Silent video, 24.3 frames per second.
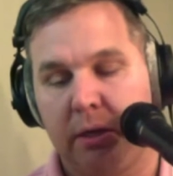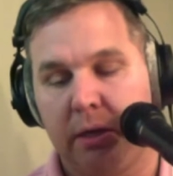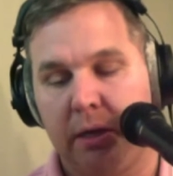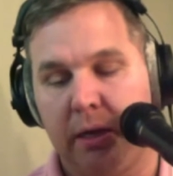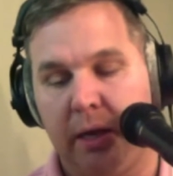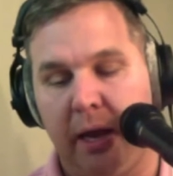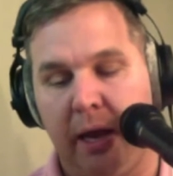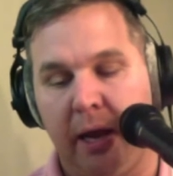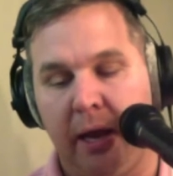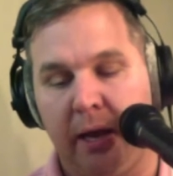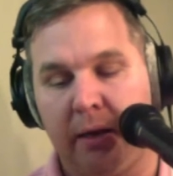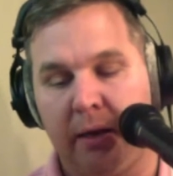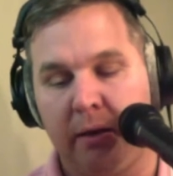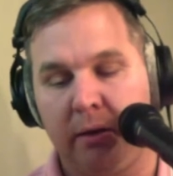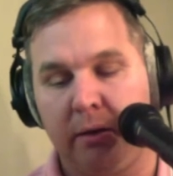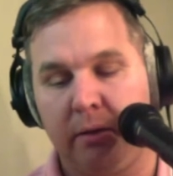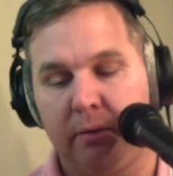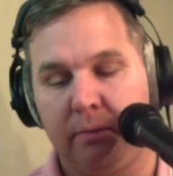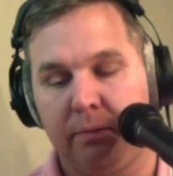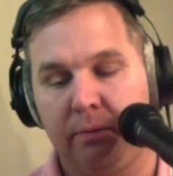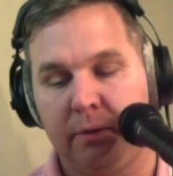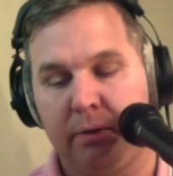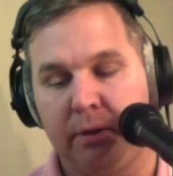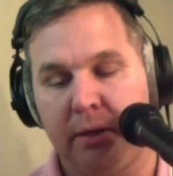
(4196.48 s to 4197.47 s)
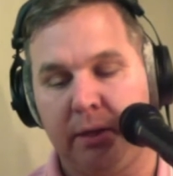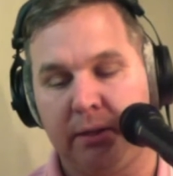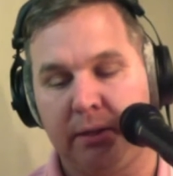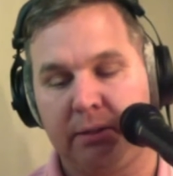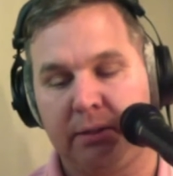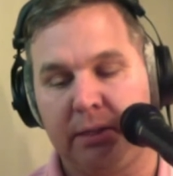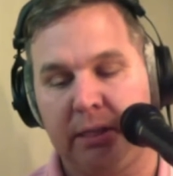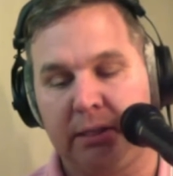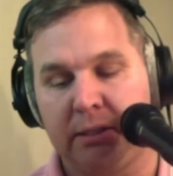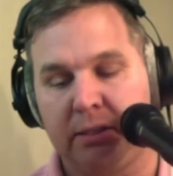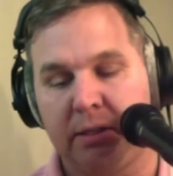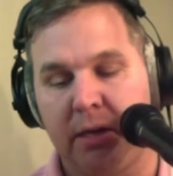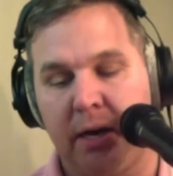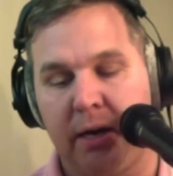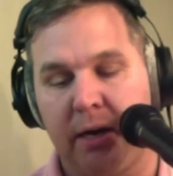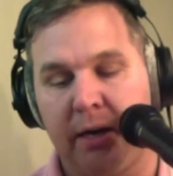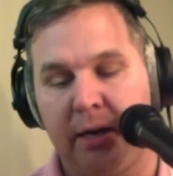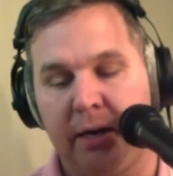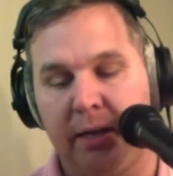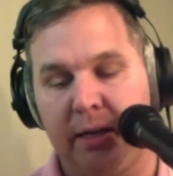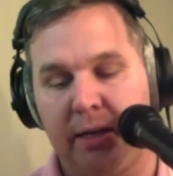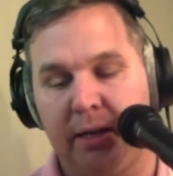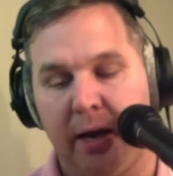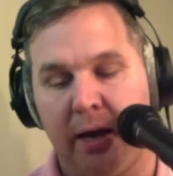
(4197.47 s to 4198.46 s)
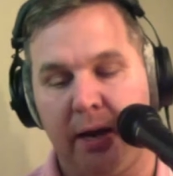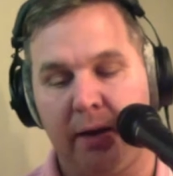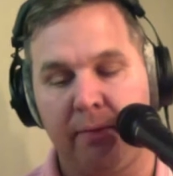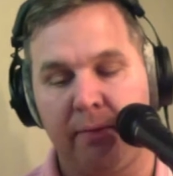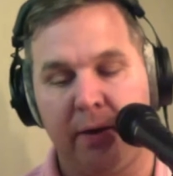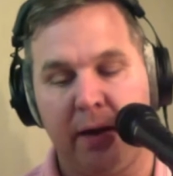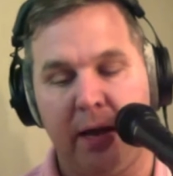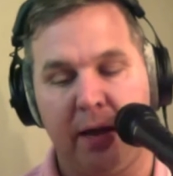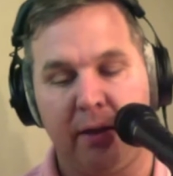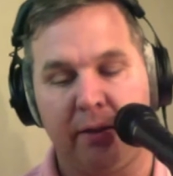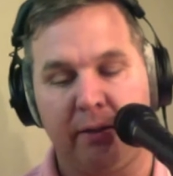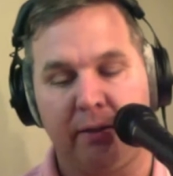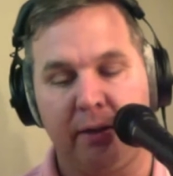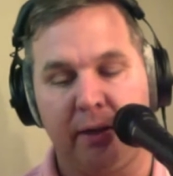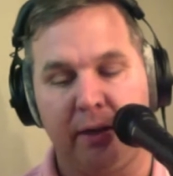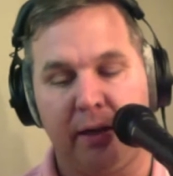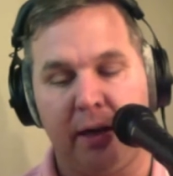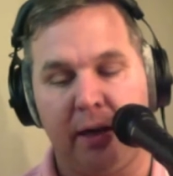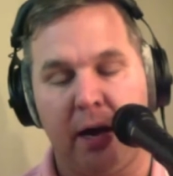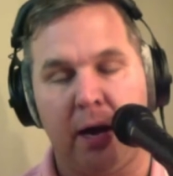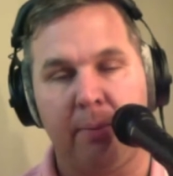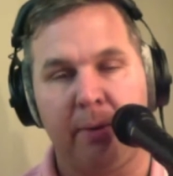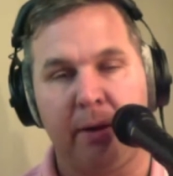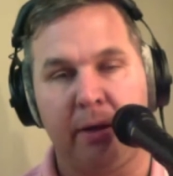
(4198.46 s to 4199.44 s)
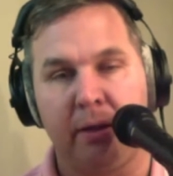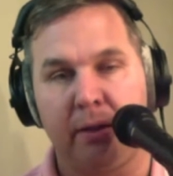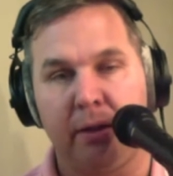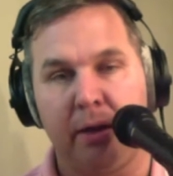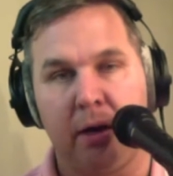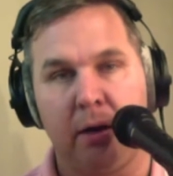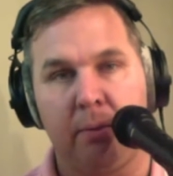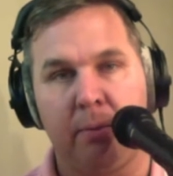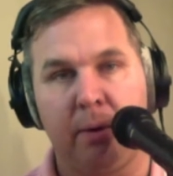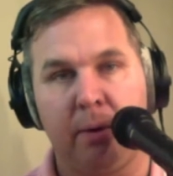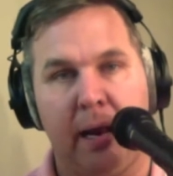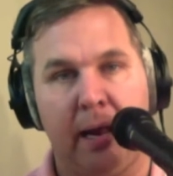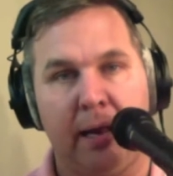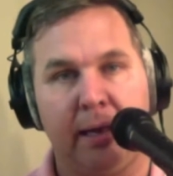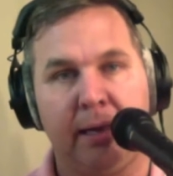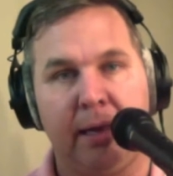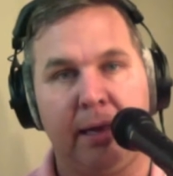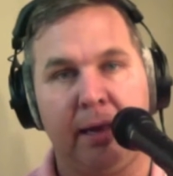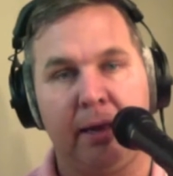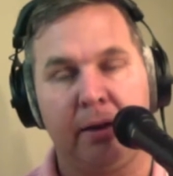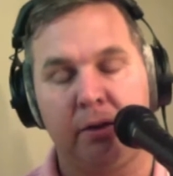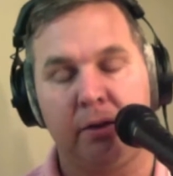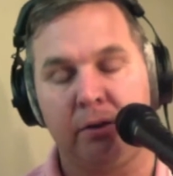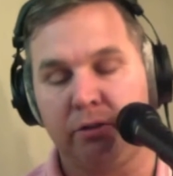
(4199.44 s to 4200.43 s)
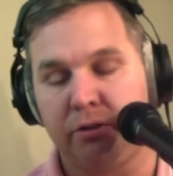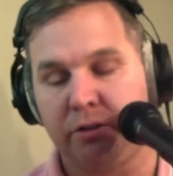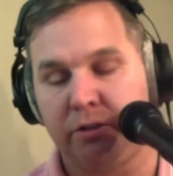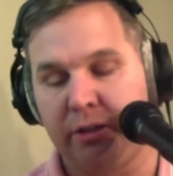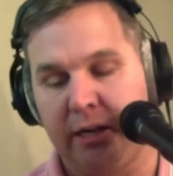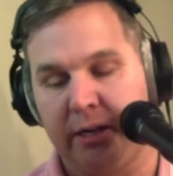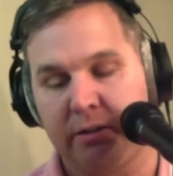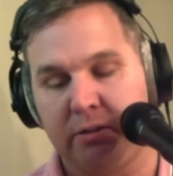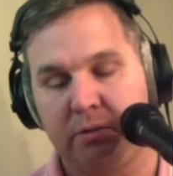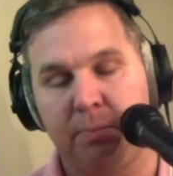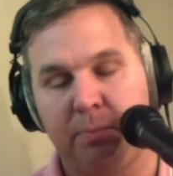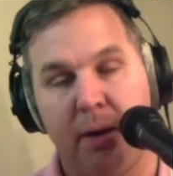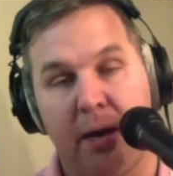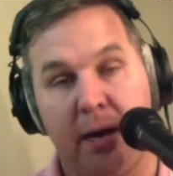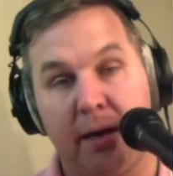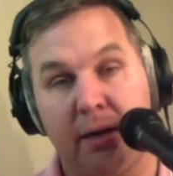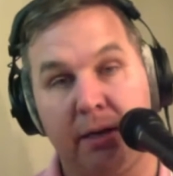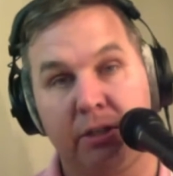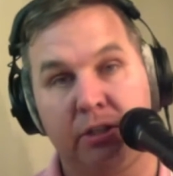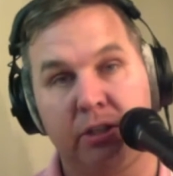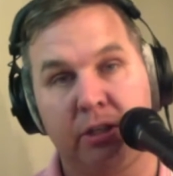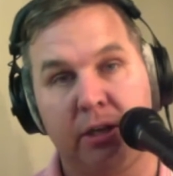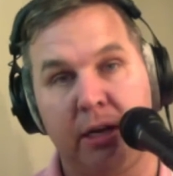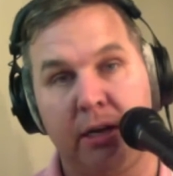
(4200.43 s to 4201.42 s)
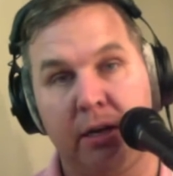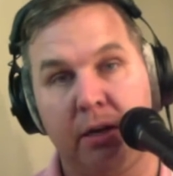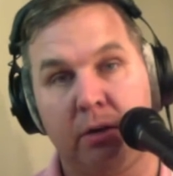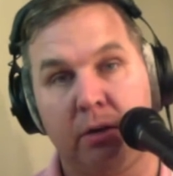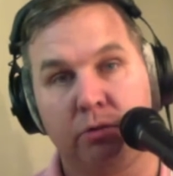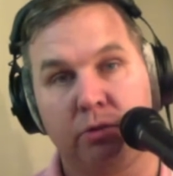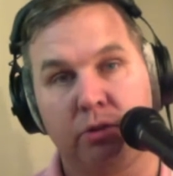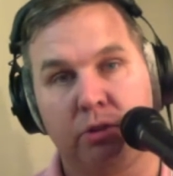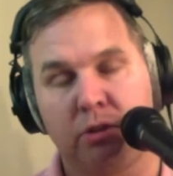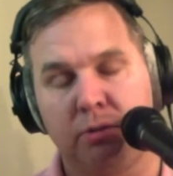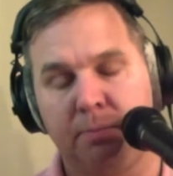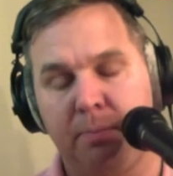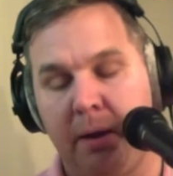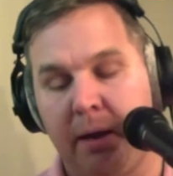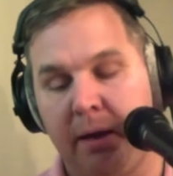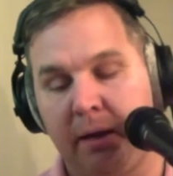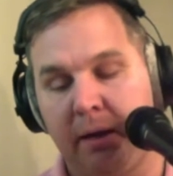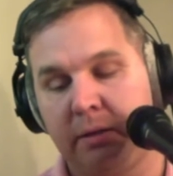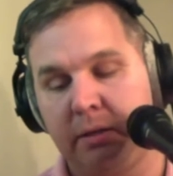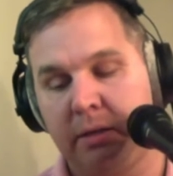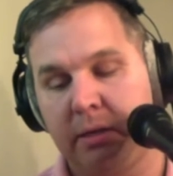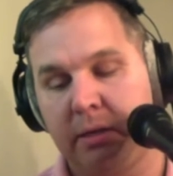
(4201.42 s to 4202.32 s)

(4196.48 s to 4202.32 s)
and that's not any kind of an ethnic comment there, but I can't understand Spanish, and I don't suspect